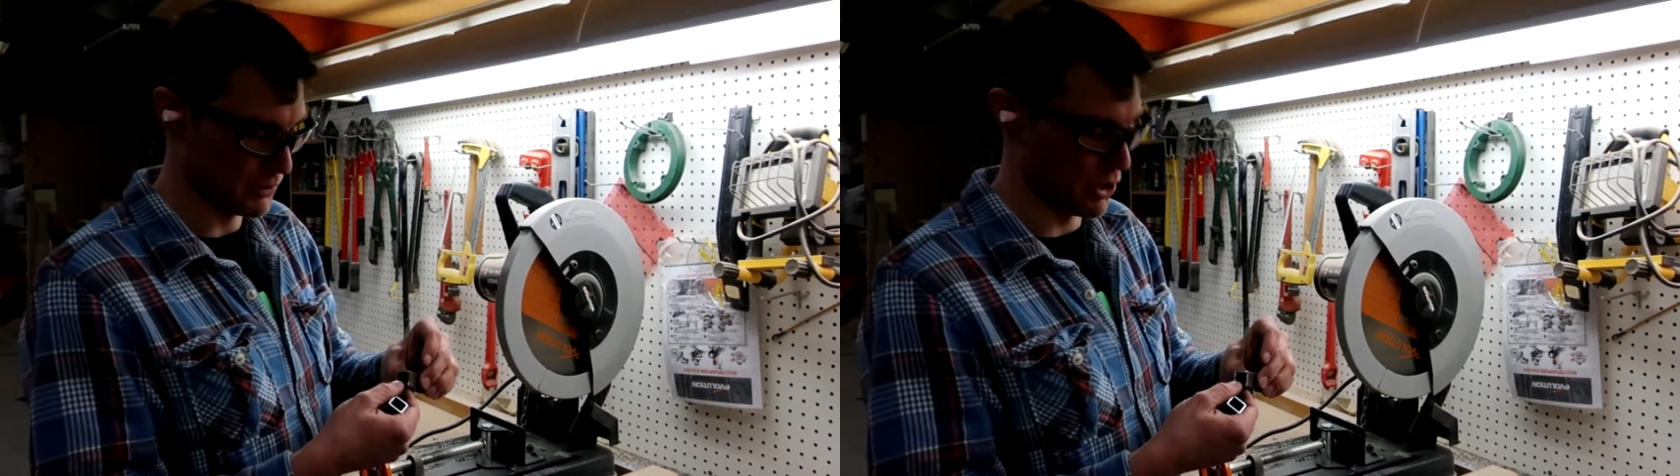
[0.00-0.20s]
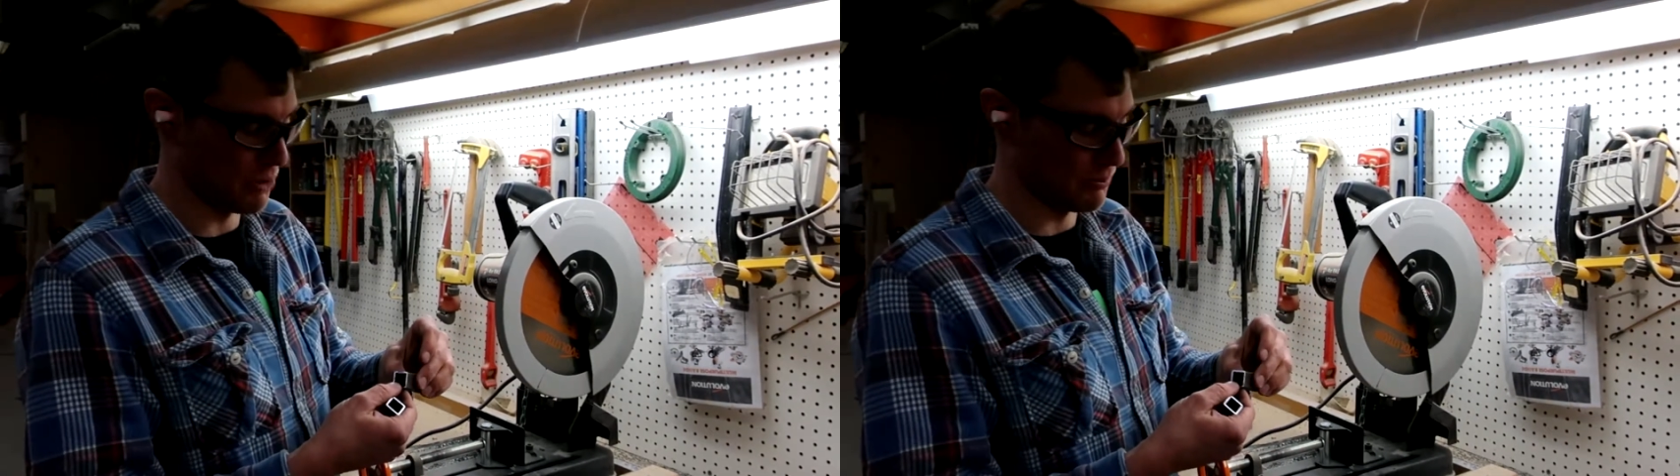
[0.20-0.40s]

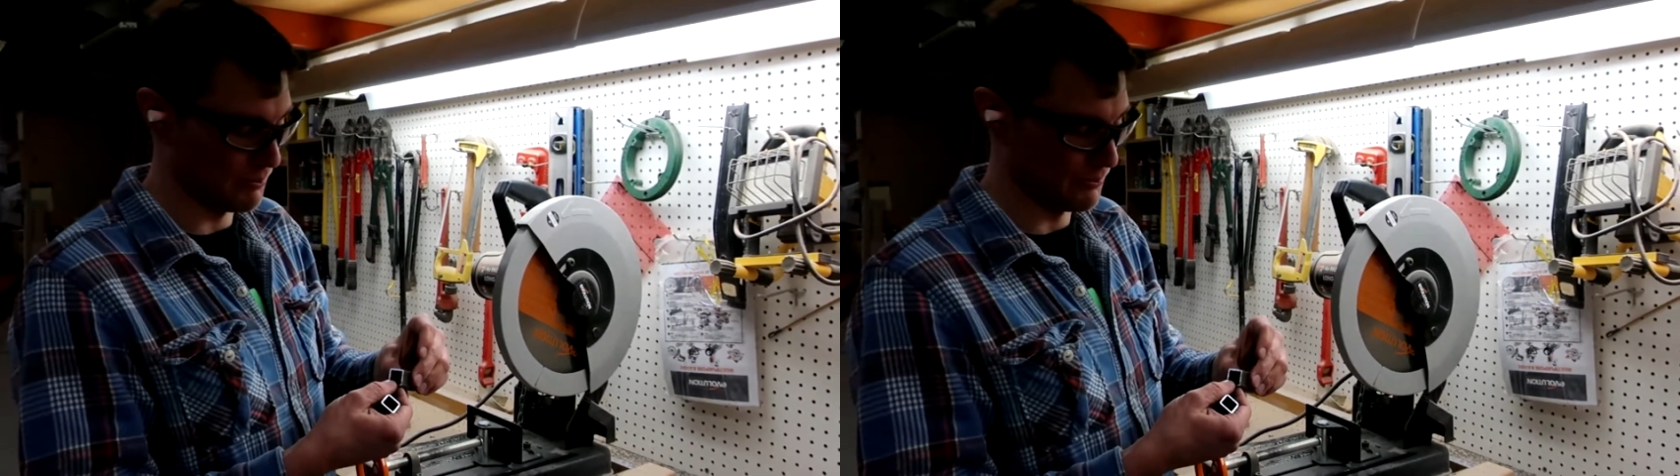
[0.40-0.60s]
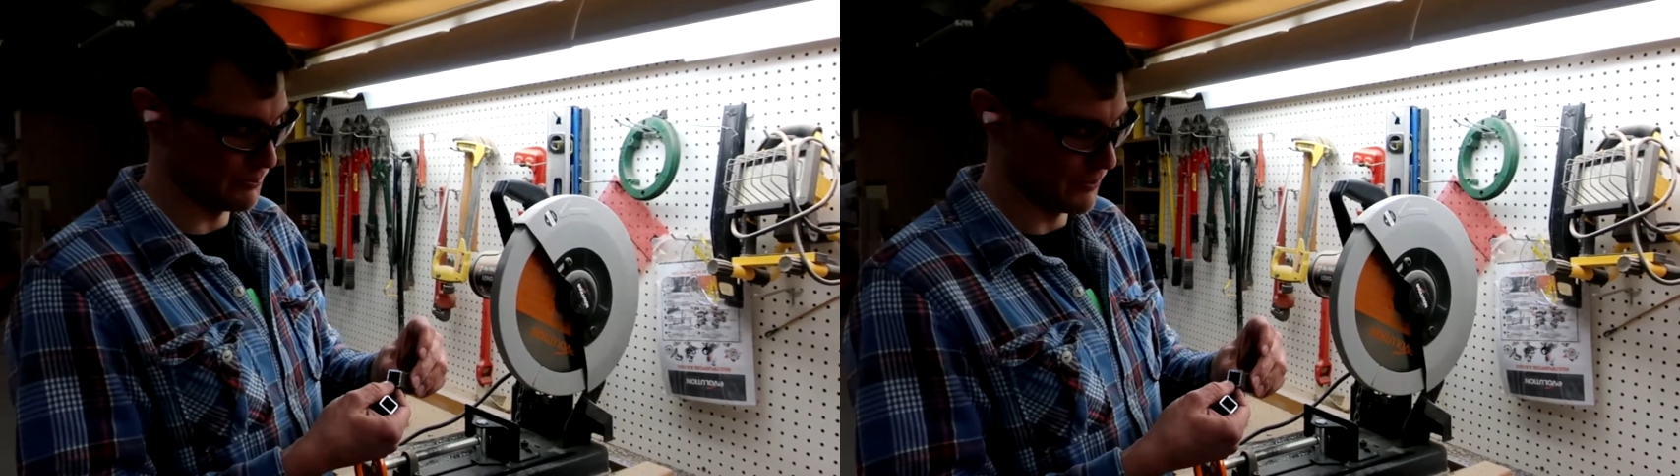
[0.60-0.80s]
So
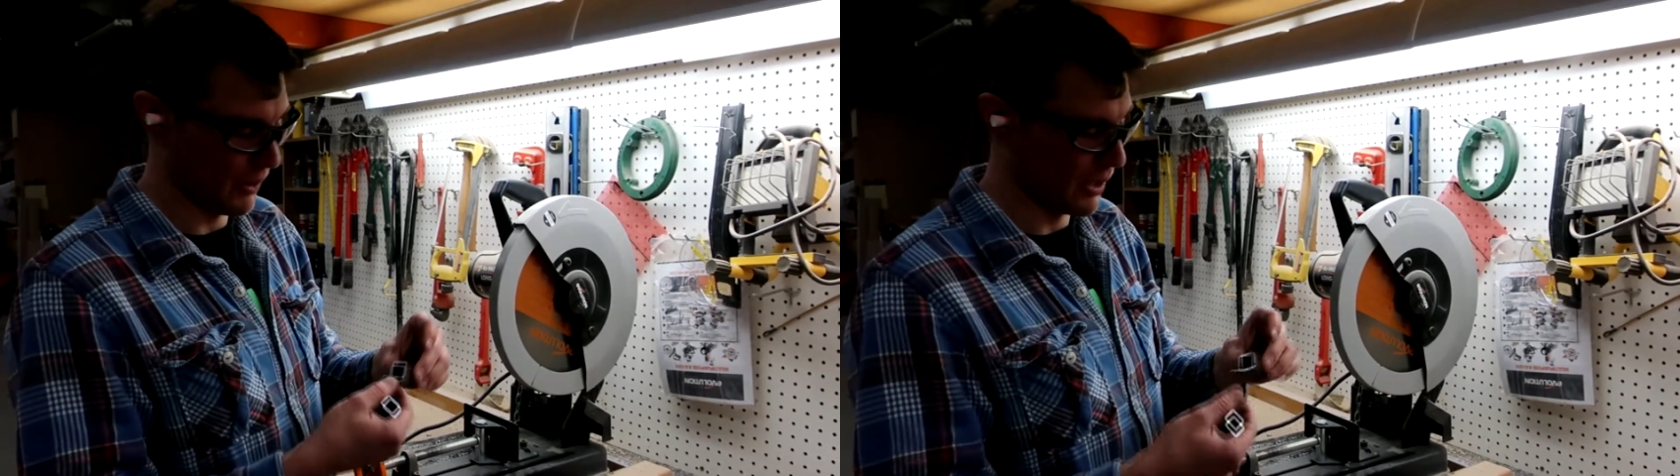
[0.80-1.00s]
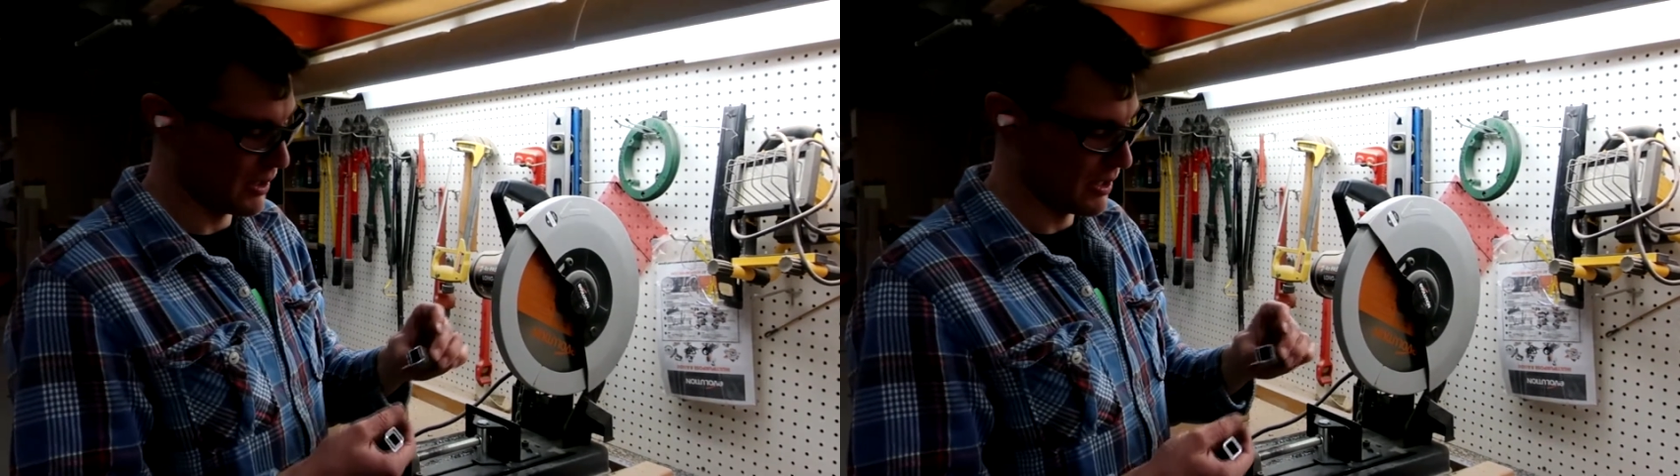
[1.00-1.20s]

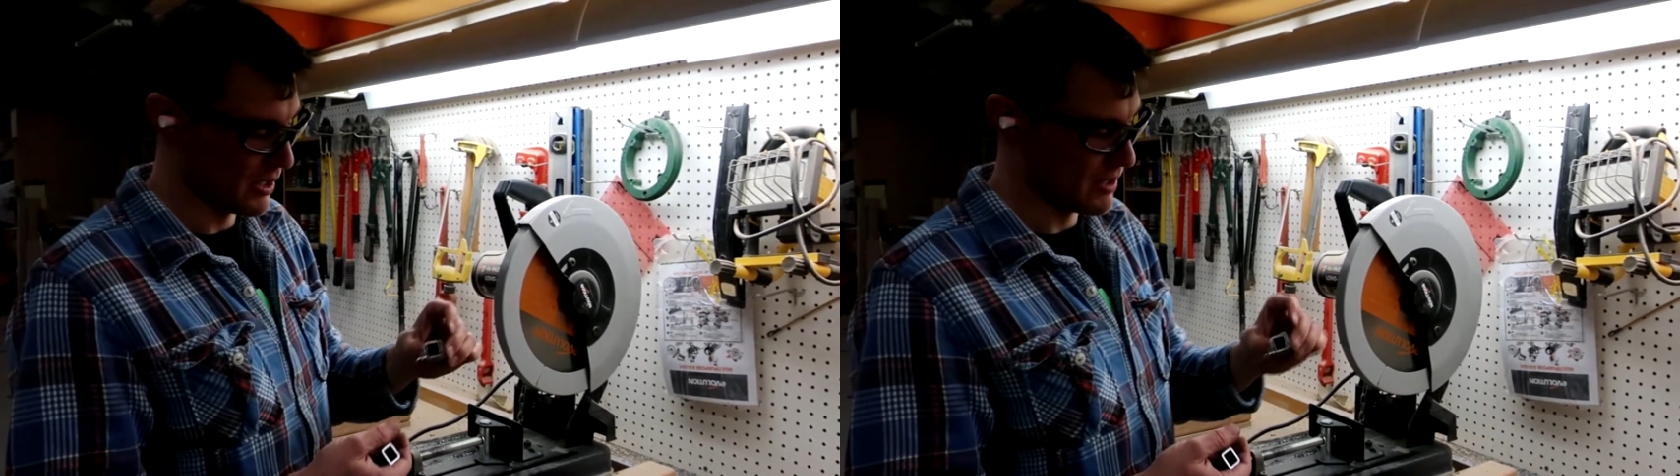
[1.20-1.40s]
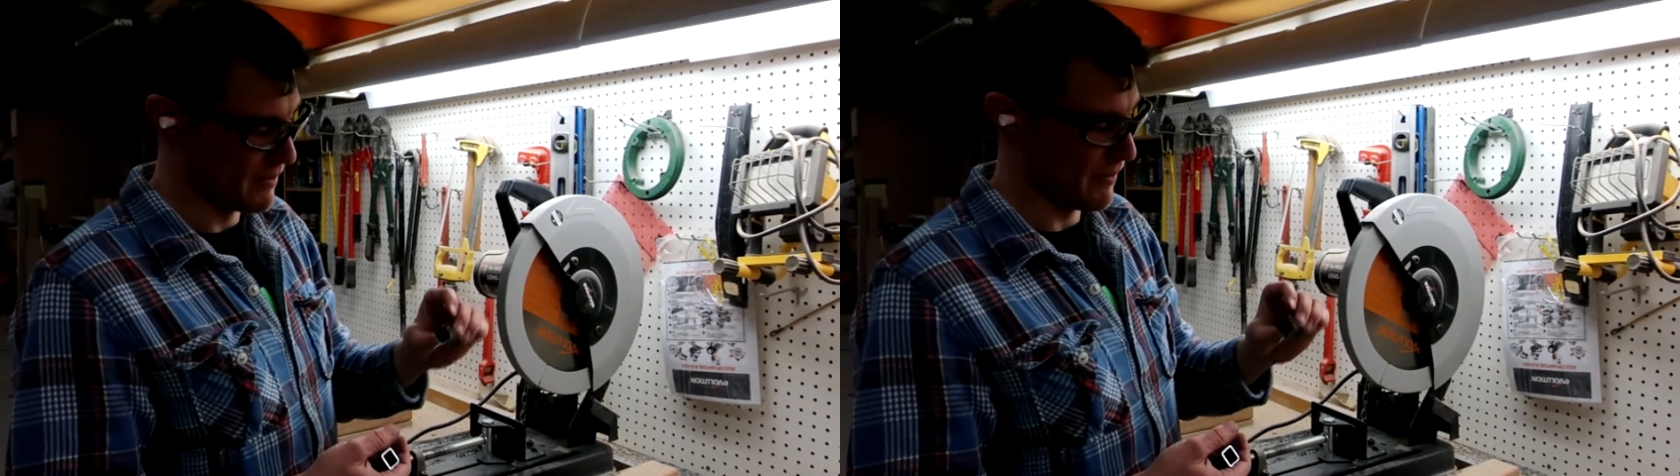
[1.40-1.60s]

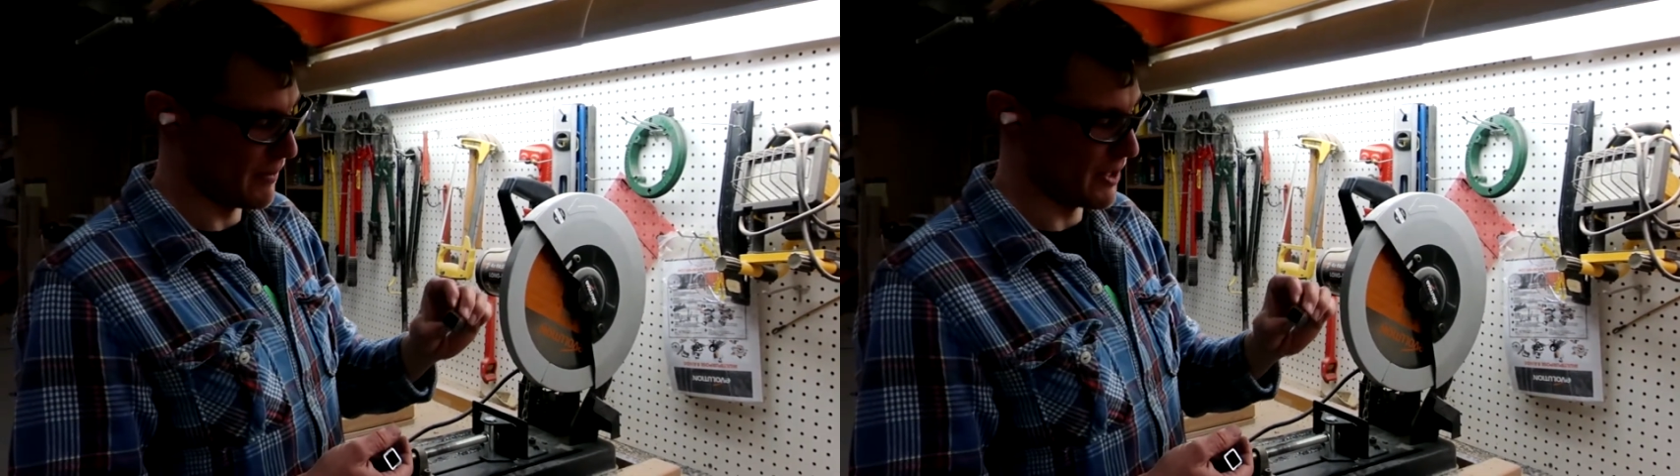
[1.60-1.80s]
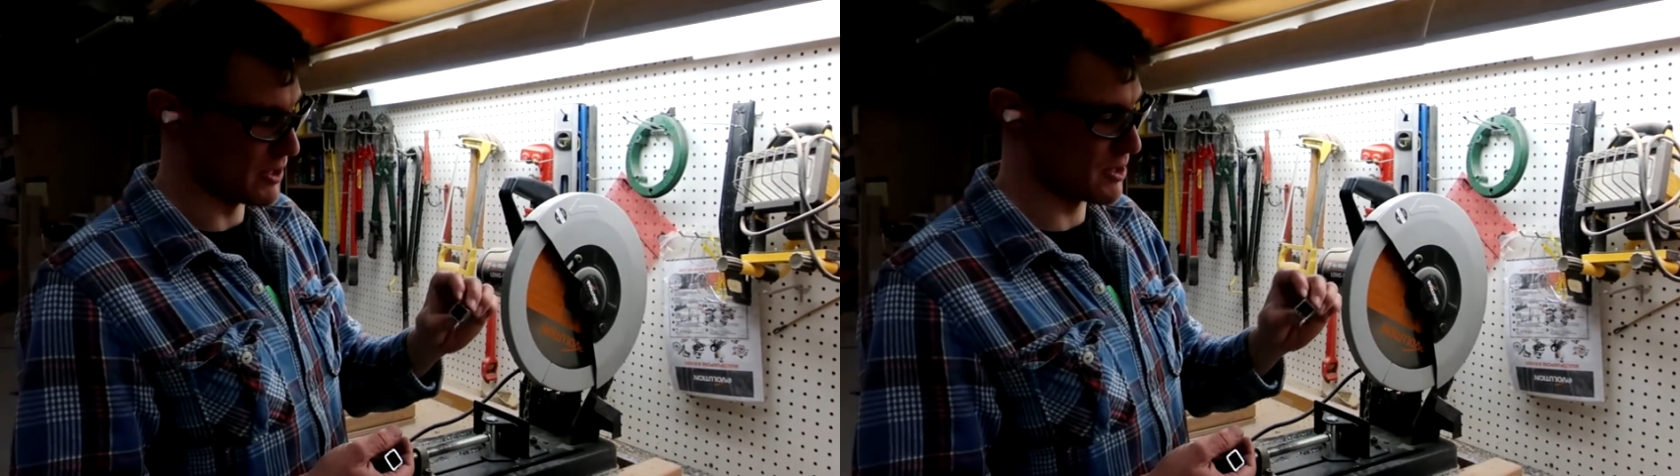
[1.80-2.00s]

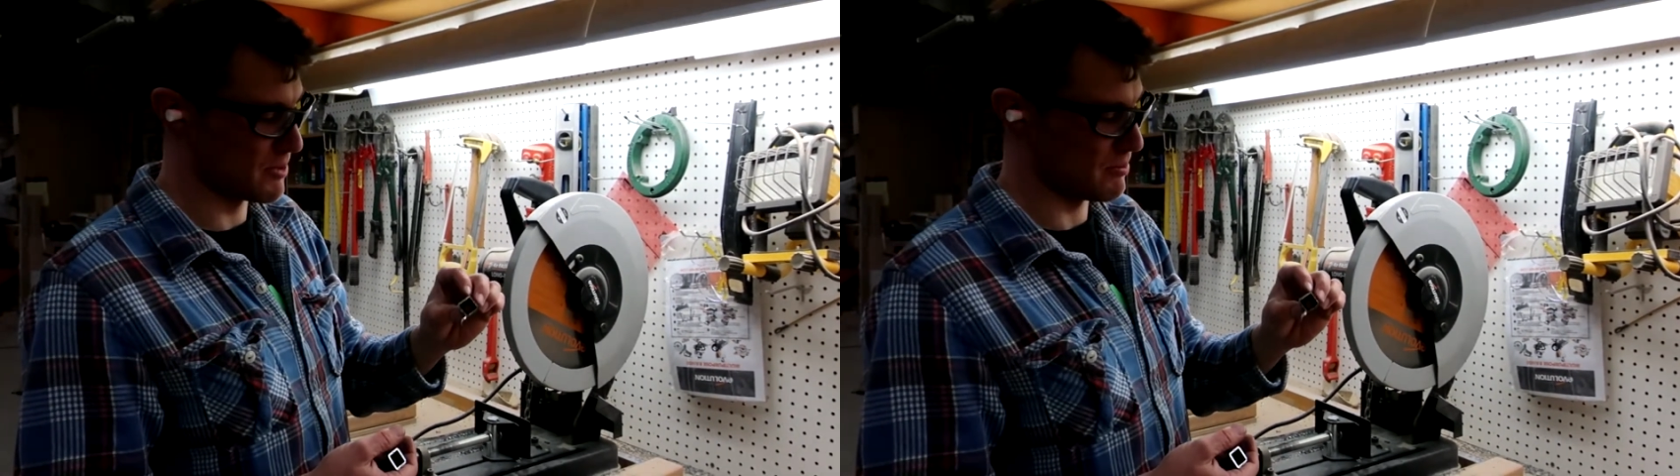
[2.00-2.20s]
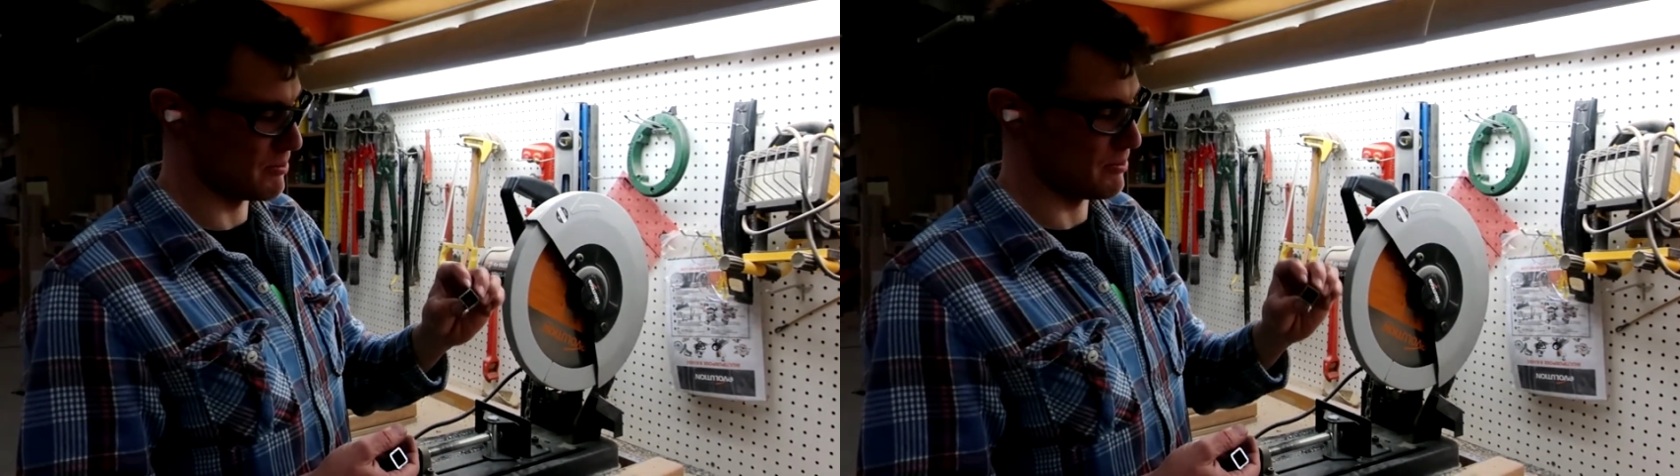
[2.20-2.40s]
it's